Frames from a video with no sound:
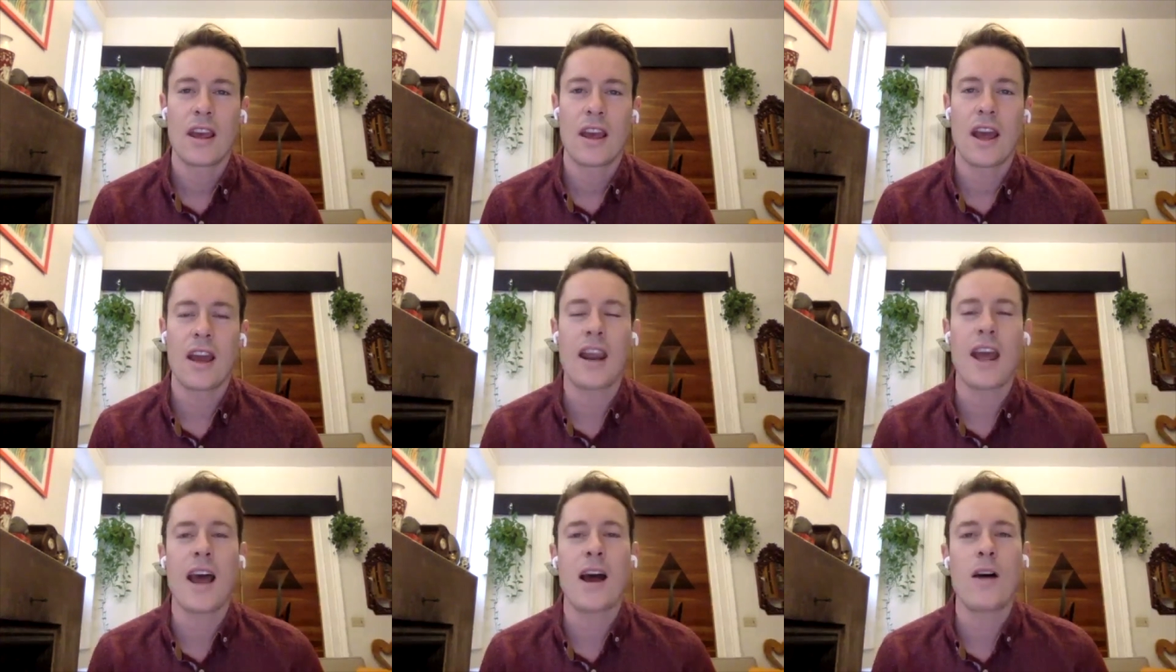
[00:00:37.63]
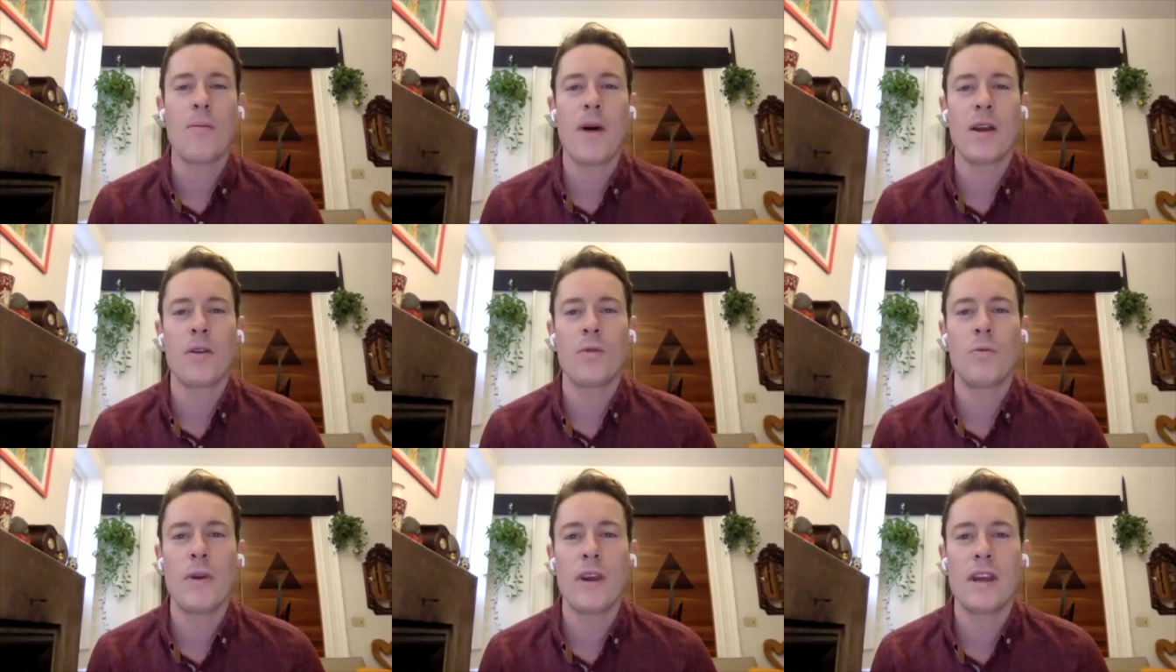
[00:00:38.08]
And how
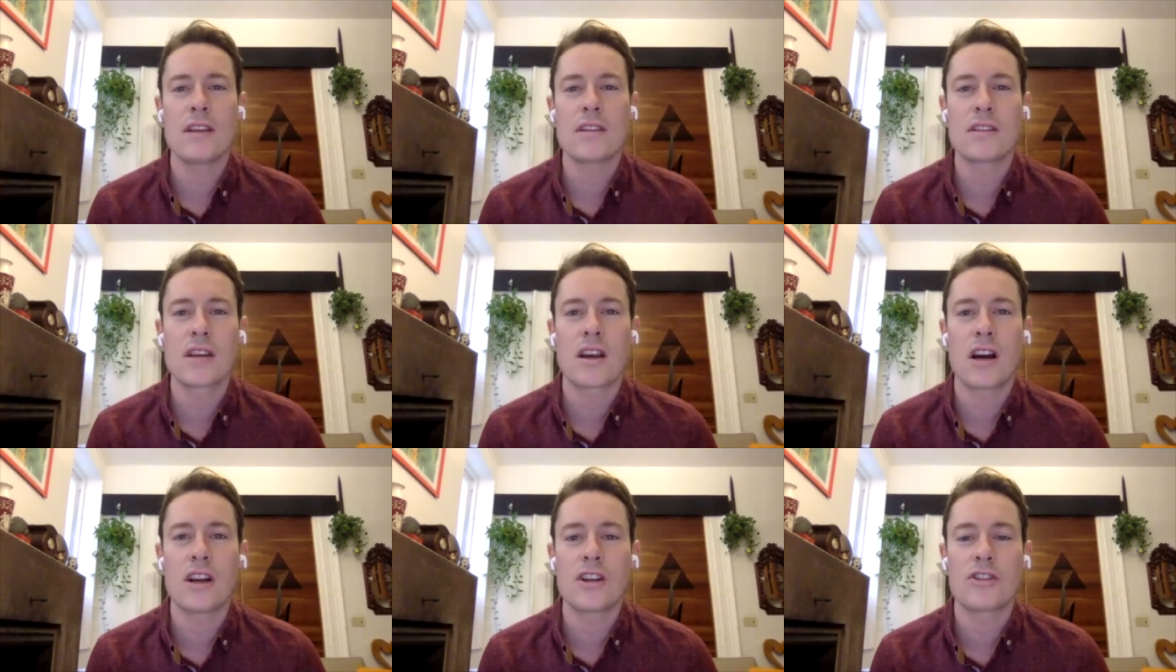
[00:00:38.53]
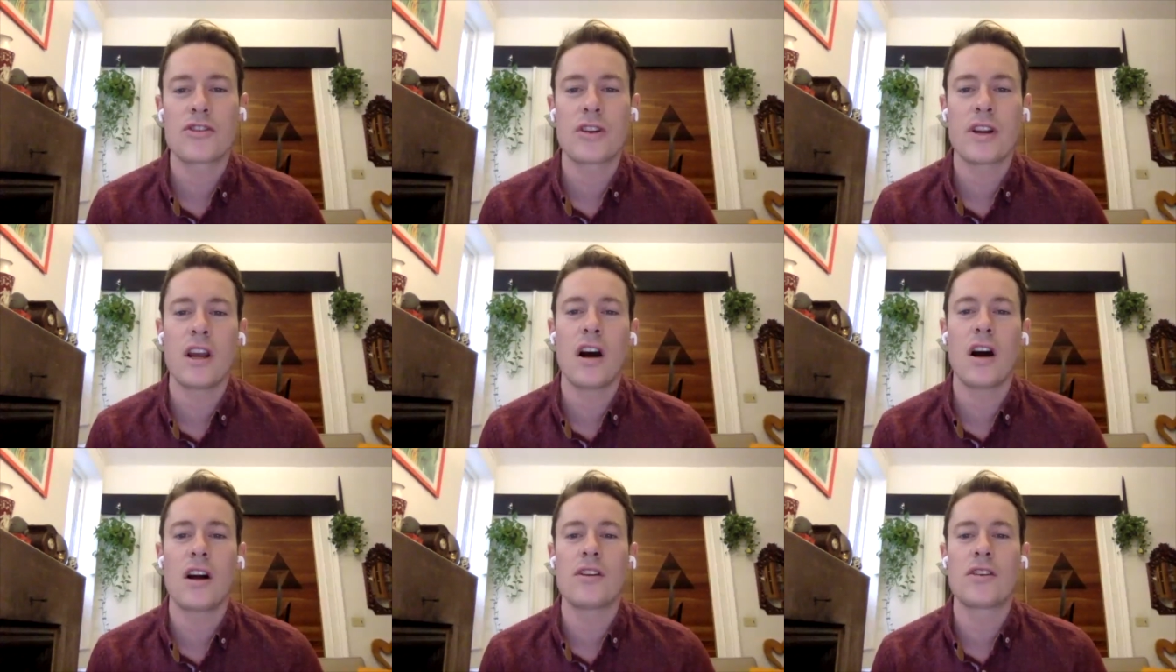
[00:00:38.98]
might we as a
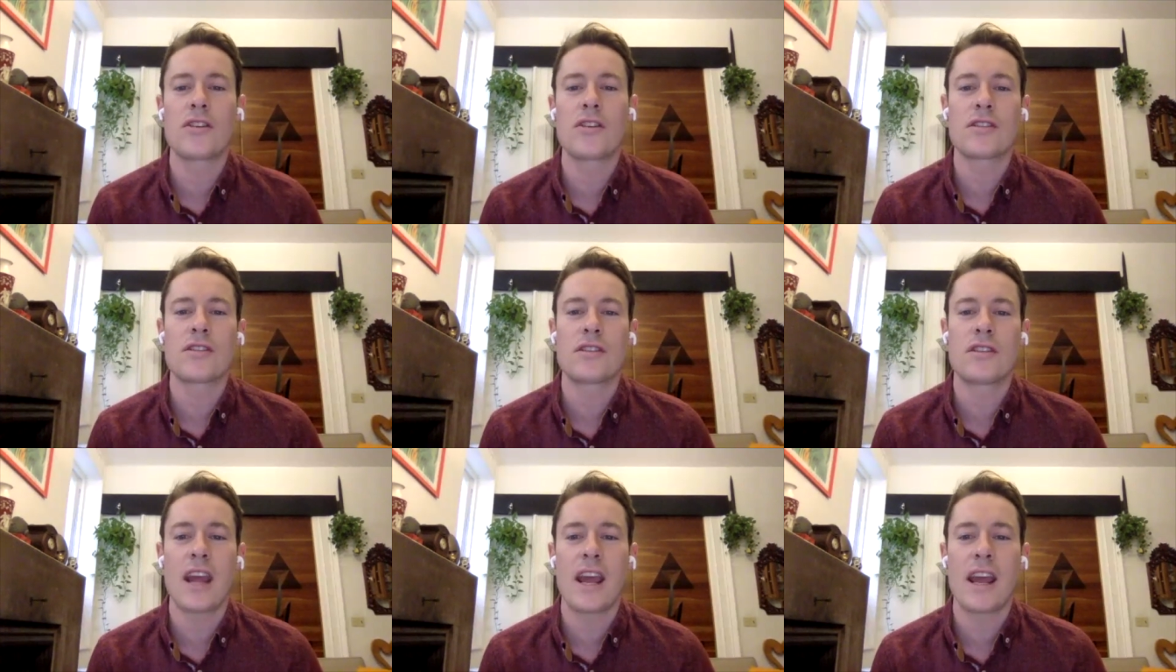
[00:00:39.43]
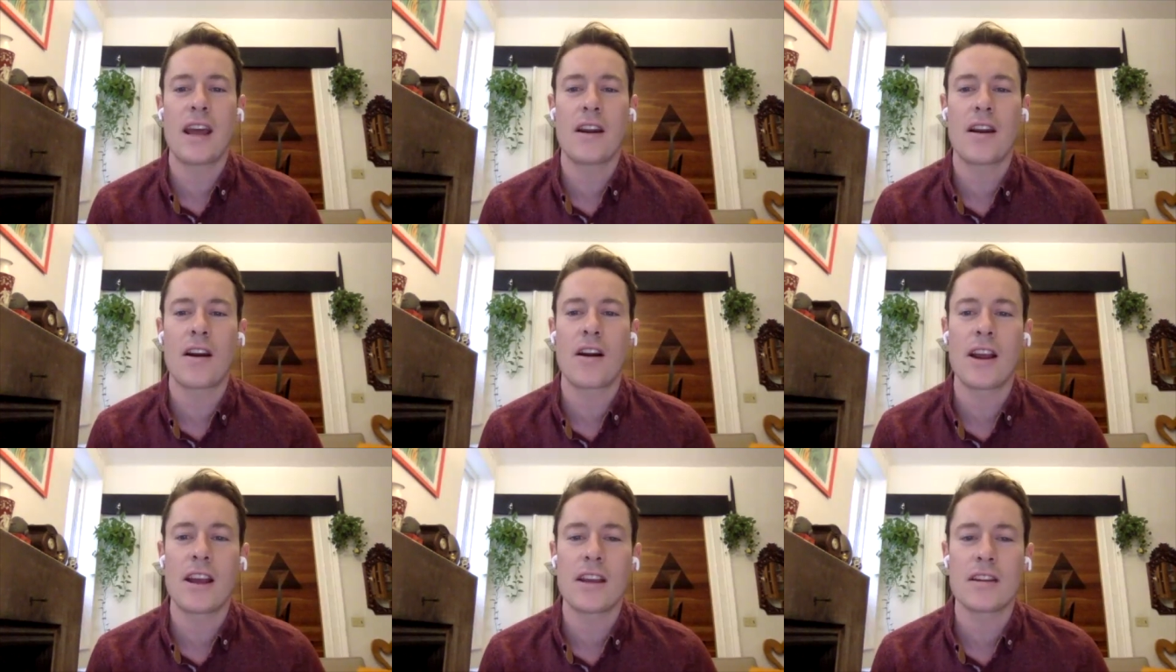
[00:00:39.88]
country
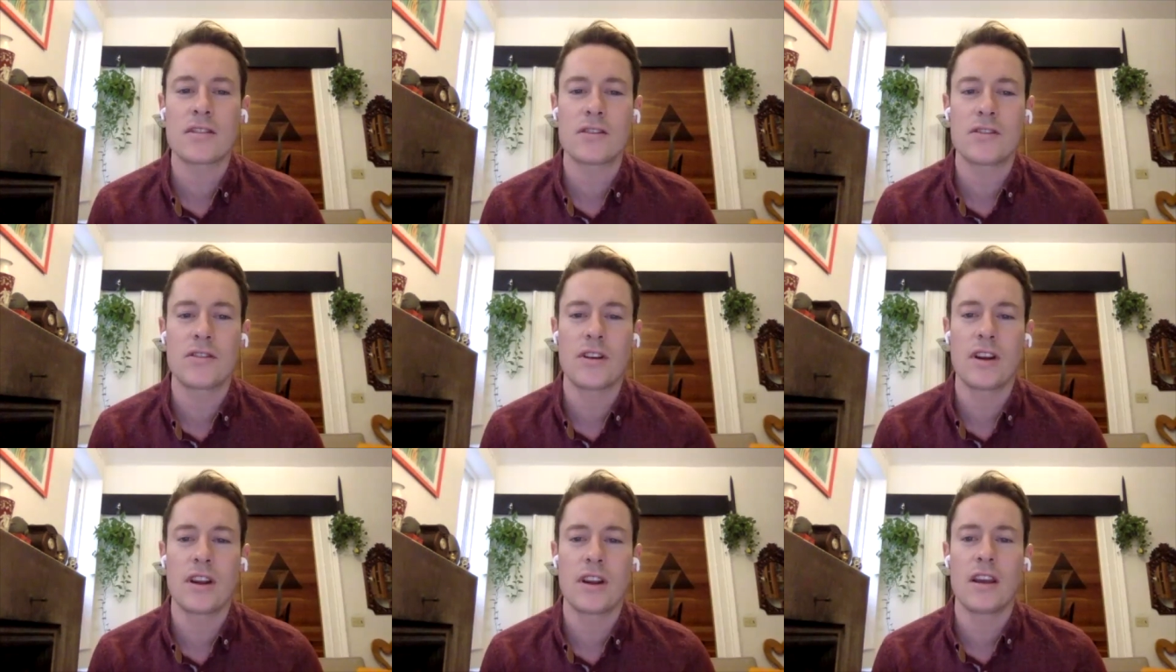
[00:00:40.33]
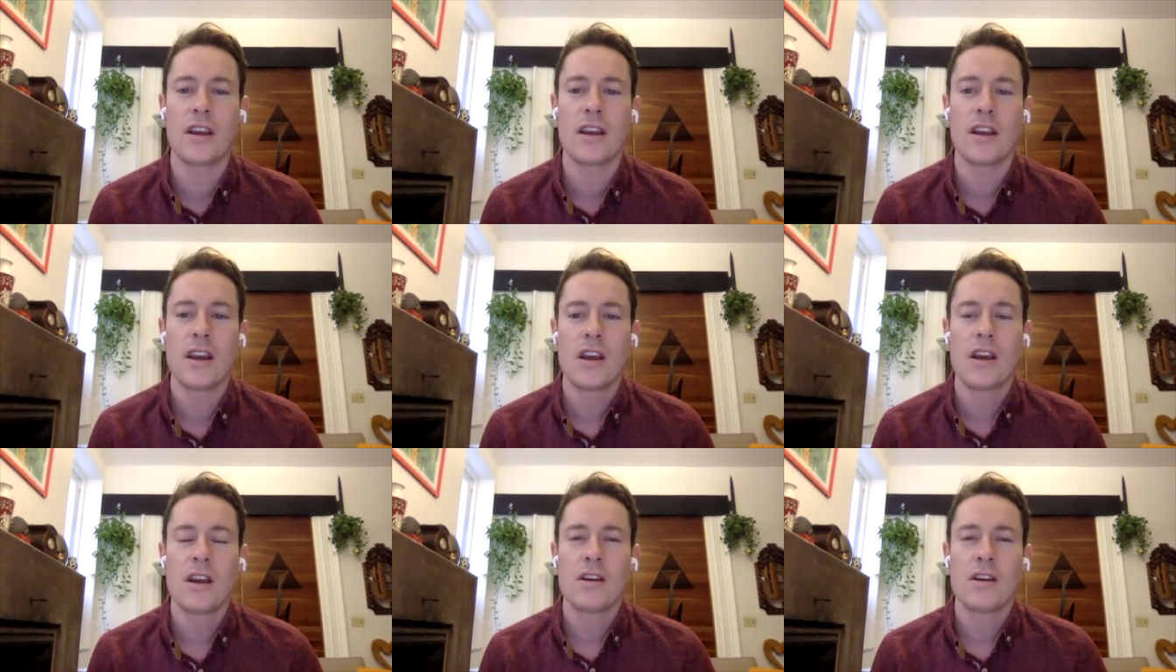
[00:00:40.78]
understand our history